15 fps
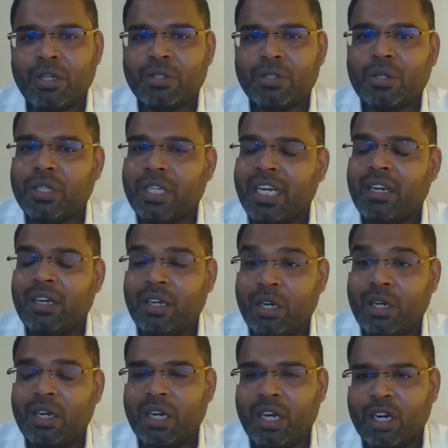So there are
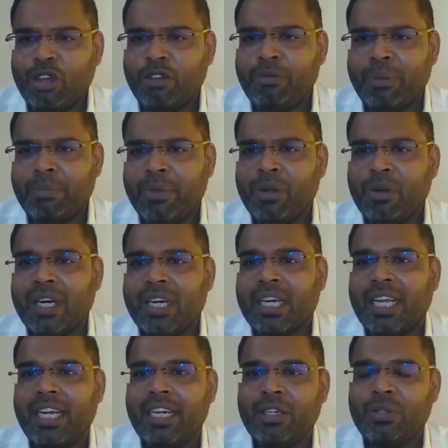a lot of people who are
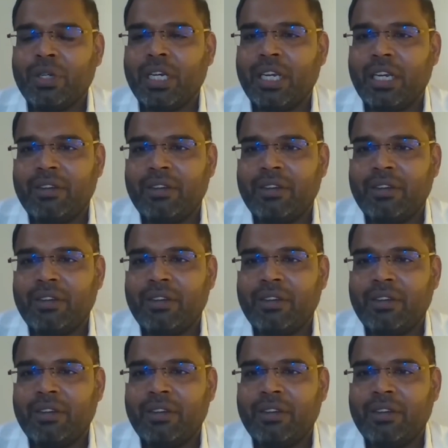trying to